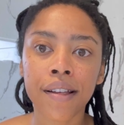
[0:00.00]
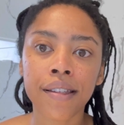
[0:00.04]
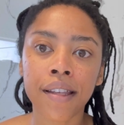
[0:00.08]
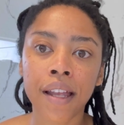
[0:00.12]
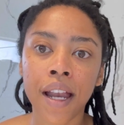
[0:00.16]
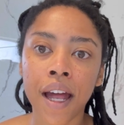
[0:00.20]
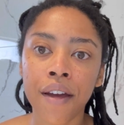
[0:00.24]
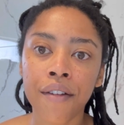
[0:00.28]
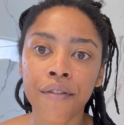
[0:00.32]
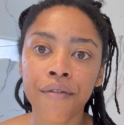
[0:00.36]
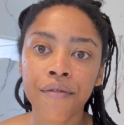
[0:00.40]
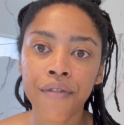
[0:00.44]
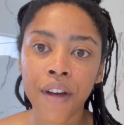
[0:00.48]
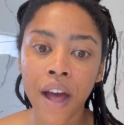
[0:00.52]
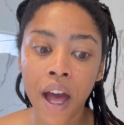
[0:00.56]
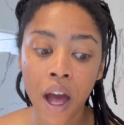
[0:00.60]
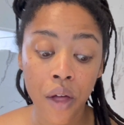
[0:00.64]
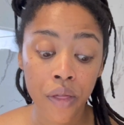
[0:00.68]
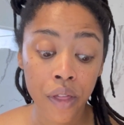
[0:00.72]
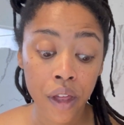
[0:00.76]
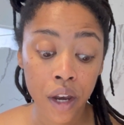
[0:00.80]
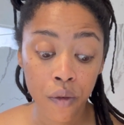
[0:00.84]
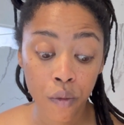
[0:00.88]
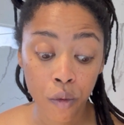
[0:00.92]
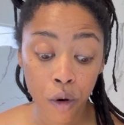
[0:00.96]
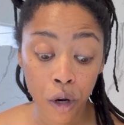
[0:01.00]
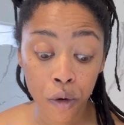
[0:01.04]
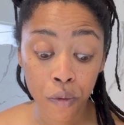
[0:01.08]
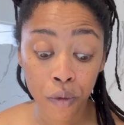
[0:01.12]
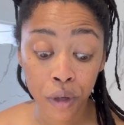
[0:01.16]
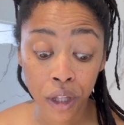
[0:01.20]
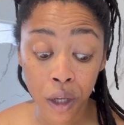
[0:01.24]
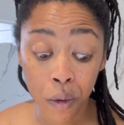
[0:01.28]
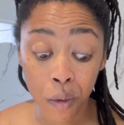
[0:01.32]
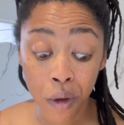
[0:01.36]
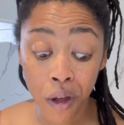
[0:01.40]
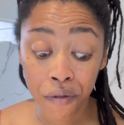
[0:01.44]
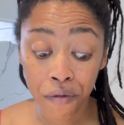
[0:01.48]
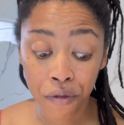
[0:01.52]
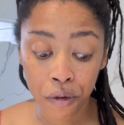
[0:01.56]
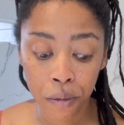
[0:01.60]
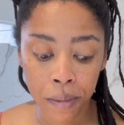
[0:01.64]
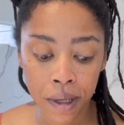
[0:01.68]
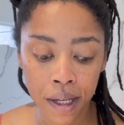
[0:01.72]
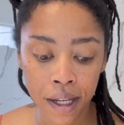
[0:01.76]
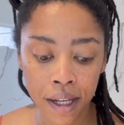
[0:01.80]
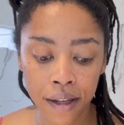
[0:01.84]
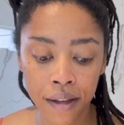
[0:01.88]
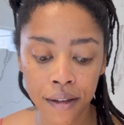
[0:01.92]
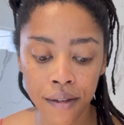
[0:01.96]
that I've found that have worked really well for
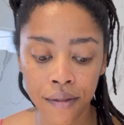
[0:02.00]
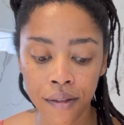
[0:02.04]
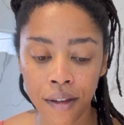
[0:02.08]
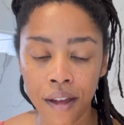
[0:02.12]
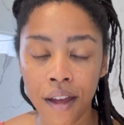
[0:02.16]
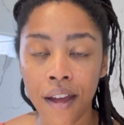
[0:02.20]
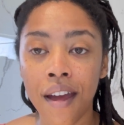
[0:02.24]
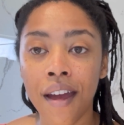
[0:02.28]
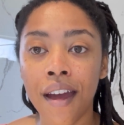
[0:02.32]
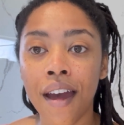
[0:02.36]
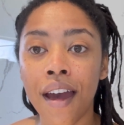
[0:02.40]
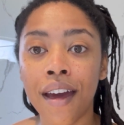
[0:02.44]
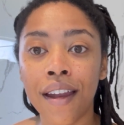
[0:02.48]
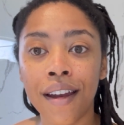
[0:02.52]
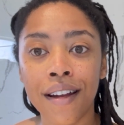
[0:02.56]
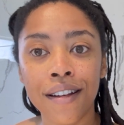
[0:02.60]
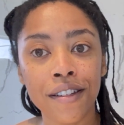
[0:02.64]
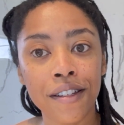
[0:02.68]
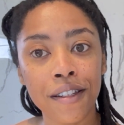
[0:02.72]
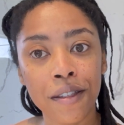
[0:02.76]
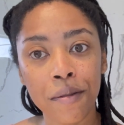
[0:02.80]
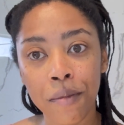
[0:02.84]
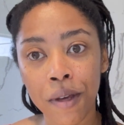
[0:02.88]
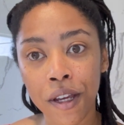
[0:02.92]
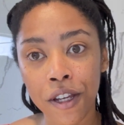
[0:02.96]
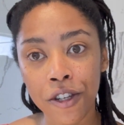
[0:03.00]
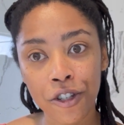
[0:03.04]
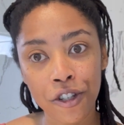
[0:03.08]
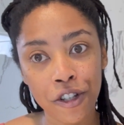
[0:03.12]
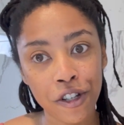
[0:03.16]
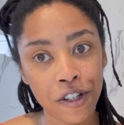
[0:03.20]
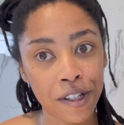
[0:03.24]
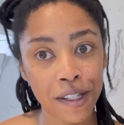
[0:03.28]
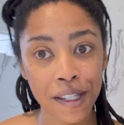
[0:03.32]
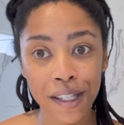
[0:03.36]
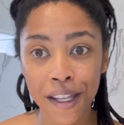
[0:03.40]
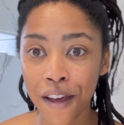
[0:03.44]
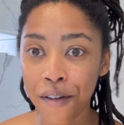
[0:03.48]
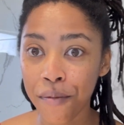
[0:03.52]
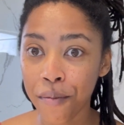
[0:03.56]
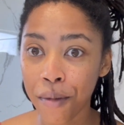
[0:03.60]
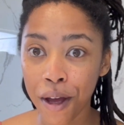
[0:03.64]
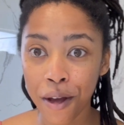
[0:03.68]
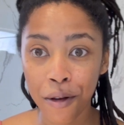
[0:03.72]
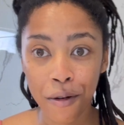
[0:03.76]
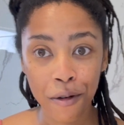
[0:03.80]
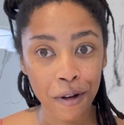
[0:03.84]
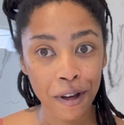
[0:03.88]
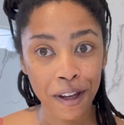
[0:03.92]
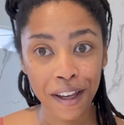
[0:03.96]
me. And I just make sure to save my
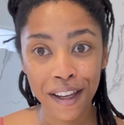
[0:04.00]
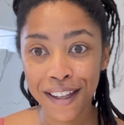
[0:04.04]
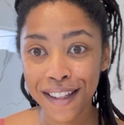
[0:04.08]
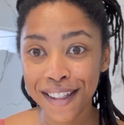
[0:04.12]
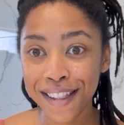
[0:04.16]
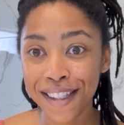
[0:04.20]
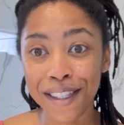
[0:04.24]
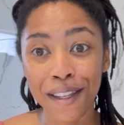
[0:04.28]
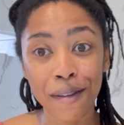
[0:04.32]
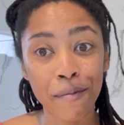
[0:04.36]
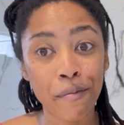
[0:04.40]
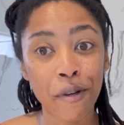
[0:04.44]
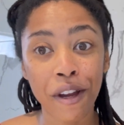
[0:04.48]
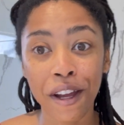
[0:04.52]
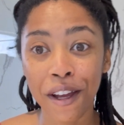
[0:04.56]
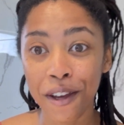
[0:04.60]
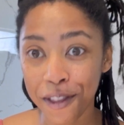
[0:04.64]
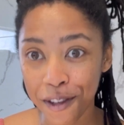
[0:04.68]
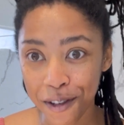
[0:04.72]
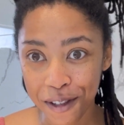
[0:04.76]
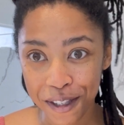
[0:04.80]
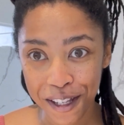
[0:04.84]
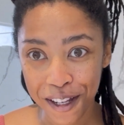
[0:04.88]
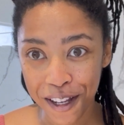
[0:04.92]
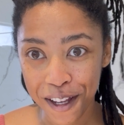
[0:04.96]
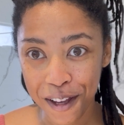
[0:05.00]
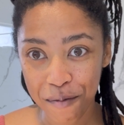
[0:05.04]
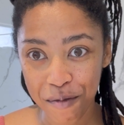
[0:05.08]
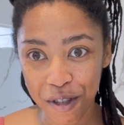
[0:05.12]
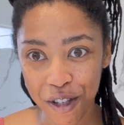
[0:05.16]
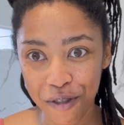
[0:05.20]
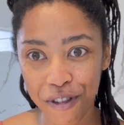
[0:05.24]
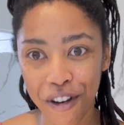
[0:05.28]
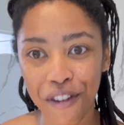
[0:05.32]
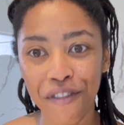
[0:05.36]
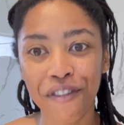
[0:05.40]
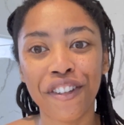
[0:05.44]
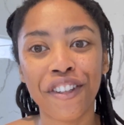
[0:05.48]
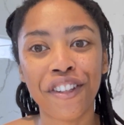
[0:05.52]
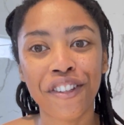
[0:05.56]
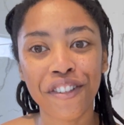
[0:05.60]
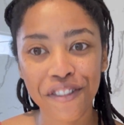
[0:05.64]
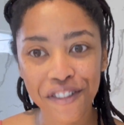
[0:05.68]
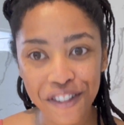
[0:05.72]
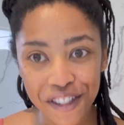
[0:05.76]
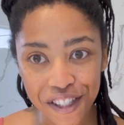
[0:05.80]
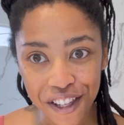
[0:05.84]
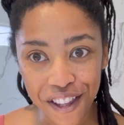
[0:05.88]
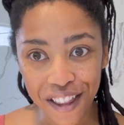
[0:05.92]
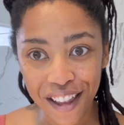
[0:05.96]
coins and bring in those incomes of revenue
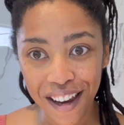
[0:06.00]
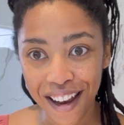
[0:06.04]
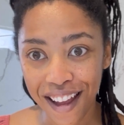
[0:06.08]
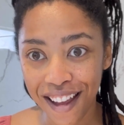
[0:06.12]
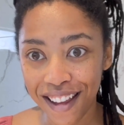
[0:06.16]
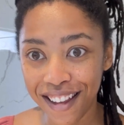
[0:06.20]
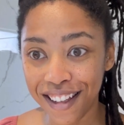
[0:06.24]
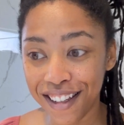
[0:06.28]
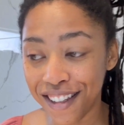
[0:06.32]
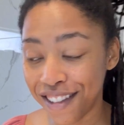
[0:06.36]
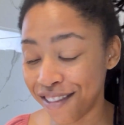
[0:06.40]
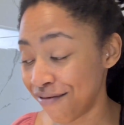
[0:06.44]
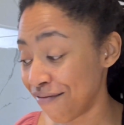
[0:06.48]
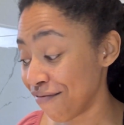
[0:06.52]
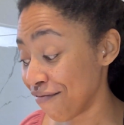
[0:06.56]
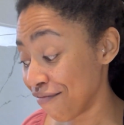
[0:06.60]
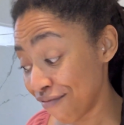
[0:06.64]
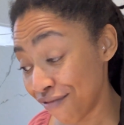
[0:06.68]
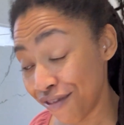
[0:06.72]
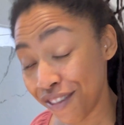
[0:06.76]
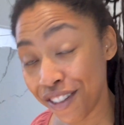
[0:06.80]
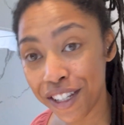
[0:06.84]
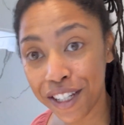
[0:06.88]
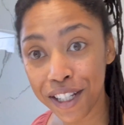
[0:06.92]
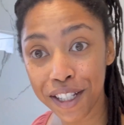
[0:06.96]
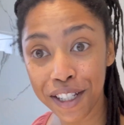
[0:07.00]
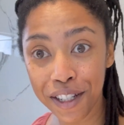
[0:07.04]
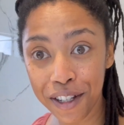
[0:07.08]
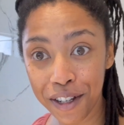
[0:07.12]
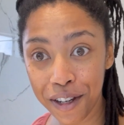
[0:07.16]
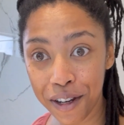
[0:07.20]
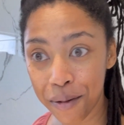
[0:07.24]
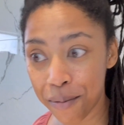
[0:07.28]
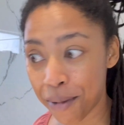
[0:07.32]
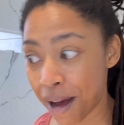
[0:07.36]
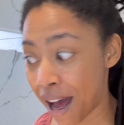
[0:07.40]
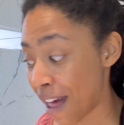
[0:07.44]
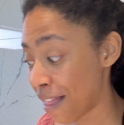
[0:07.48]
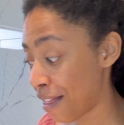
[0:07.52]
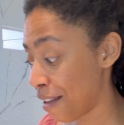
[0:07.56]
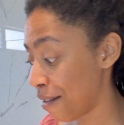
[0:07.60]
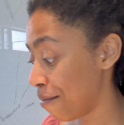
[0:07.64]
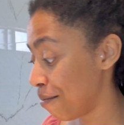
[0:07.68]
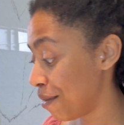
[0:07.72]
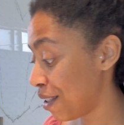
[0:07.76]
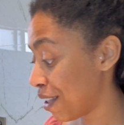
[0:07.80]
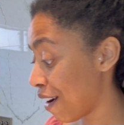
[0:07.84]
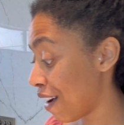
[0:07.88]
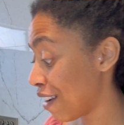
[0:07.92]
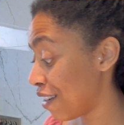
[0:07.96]
so that I can continue to buy them.
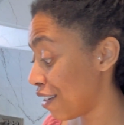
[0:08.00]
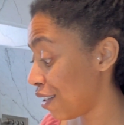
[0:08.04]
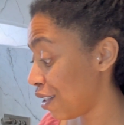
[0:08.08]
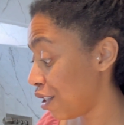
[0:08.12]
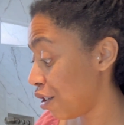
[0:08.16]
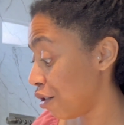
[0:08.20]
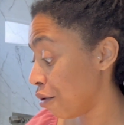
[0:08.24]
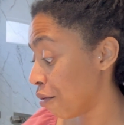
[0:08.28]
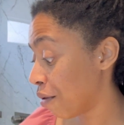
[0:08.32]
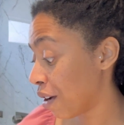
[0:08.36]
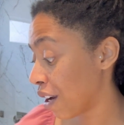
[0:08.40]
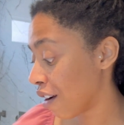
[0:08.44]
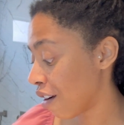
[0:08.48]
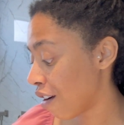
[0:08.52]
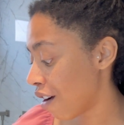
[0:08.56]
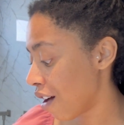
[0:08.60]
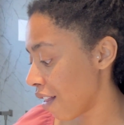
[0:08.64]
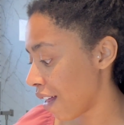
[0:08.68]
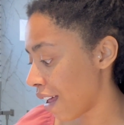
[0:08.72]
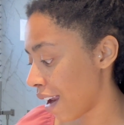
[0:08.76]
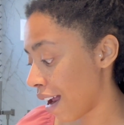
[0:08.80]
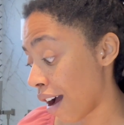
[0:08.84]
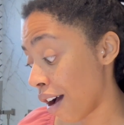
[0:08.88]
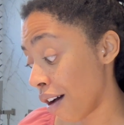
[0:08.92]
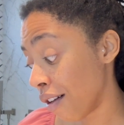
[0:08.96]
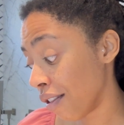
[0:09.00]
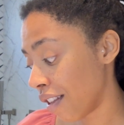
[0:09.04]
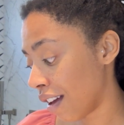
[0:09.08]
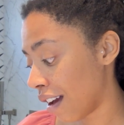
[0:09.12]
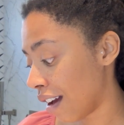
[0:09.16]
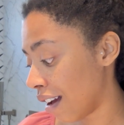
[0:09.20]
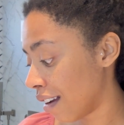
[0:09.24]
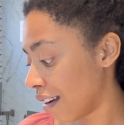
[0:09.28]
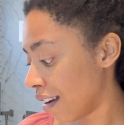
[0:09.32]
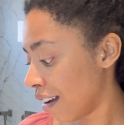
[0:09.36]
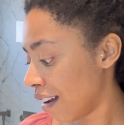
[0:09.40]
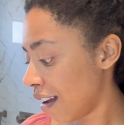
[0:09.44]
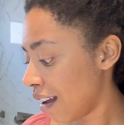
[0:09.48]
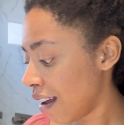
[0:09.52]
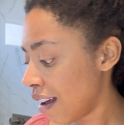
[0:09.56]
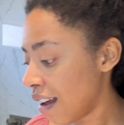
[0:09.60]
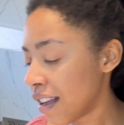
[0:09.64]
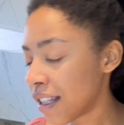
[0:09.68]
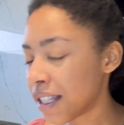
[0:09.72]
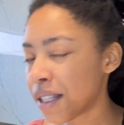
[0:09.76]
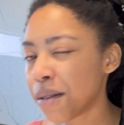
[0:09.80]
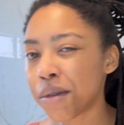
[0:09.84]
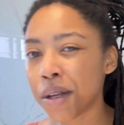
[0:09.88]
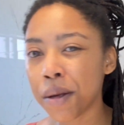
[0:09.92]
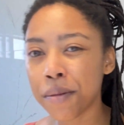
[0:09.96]
So I just do want to call that out, that
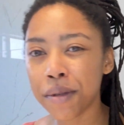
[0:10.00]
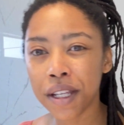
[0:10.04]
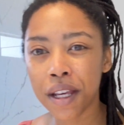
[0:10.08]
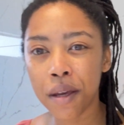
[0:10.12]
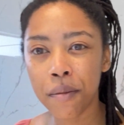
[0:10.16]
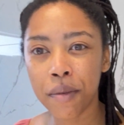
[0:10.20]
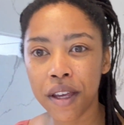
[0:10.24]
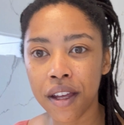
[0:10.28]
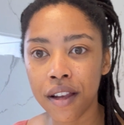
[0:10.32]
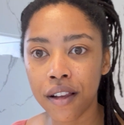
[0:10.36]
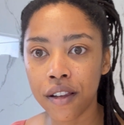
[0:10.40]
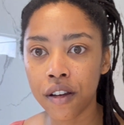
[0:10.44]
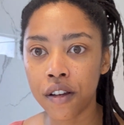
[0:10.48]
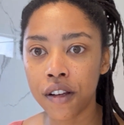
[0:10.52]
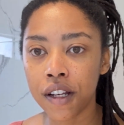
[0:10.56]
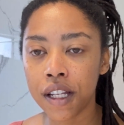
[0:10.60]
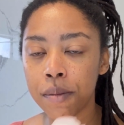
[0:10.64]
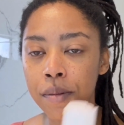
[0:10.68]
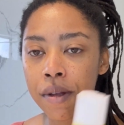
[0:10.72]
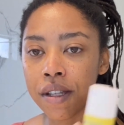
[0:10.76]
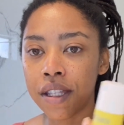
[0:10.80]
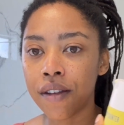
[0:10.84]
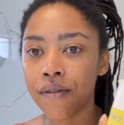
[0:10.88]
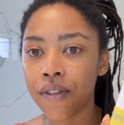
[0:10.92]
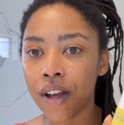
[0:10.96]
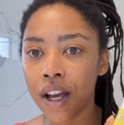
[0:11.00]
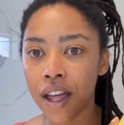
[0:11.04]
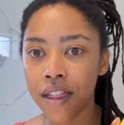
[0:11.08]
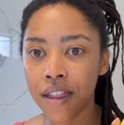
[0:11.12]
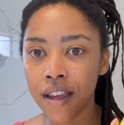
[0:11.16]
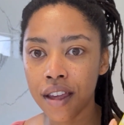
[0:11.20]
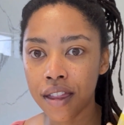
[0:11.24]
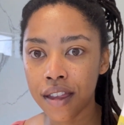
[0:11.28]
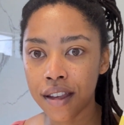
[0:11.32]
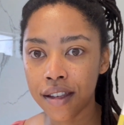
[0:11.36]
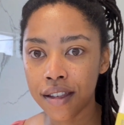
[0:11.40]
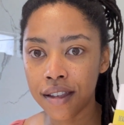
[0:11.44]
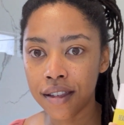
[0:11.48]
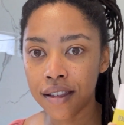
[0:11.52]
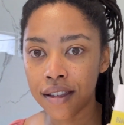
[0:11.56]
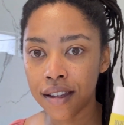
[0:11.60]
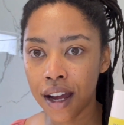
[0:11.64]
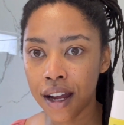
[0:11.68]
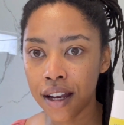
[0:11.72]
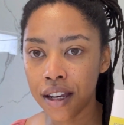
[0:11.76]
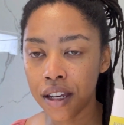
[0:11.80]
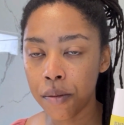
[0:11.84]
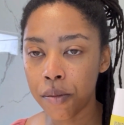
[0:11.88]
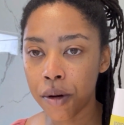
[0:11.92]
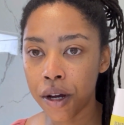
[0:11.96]
sometimes it can get a little expensive. Like I think this is
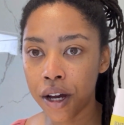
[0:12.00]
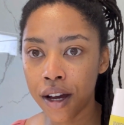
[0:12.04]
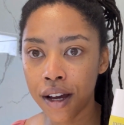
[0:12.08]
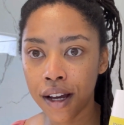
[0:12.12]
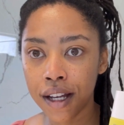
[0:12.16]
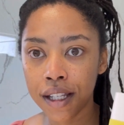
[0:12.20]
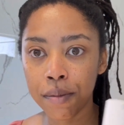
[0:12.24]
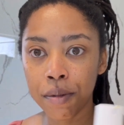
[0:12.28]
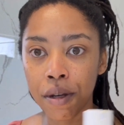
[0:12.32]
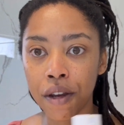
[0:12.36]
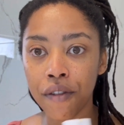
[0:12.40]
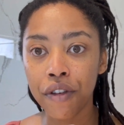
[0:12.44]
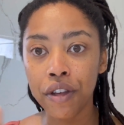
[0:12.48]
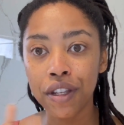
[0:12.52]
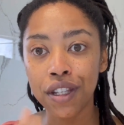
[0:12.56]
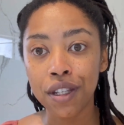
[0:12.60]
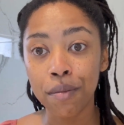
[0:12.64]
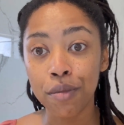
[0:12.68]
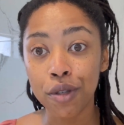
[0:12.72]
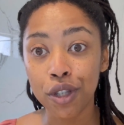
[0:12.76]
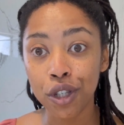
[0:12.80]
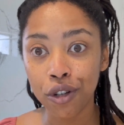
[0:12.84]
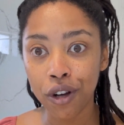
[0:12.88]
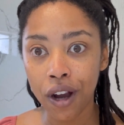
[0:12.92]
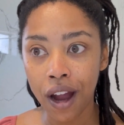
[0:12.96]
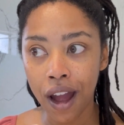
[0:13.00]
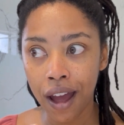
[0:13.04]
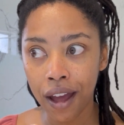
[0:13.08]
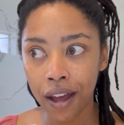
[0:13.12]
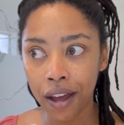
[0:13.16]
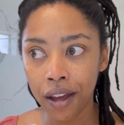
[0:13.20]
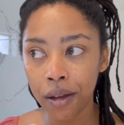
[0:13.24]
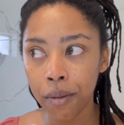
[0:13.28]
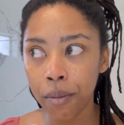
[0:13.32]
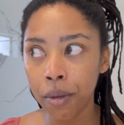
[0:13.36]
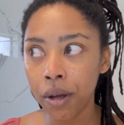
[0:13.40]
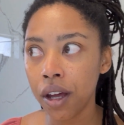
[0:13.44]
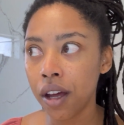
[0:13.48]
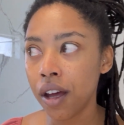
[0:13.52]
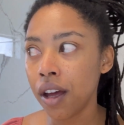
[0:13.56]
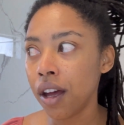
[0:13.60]
$90, but if you subscribe,